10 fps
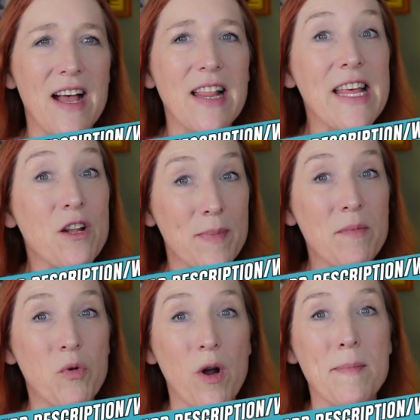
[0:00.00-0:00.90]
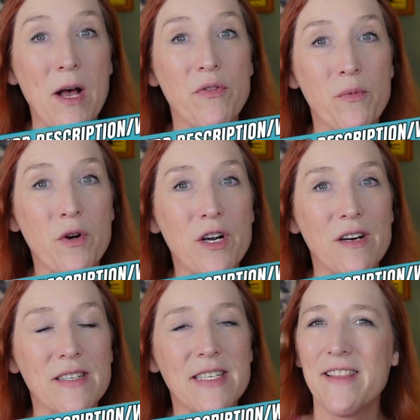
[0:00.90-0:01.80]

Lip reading: a little bit more about the world.